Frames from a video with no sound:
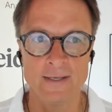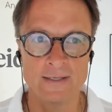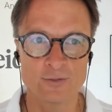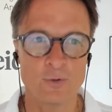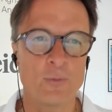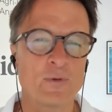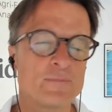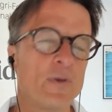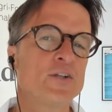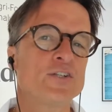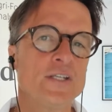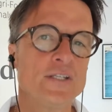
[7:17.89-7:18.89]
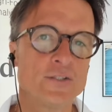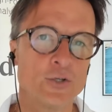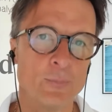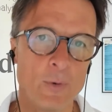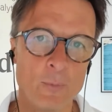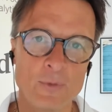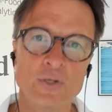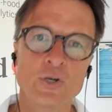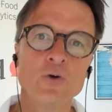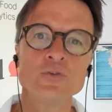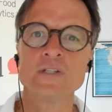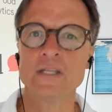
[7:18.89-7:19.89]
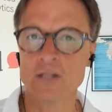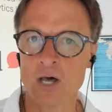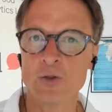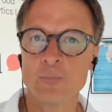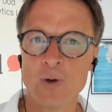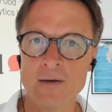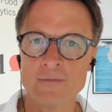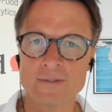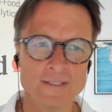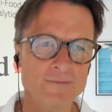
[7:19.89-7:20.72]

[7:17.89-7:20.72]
So it was much easier. But when you go in other provinces,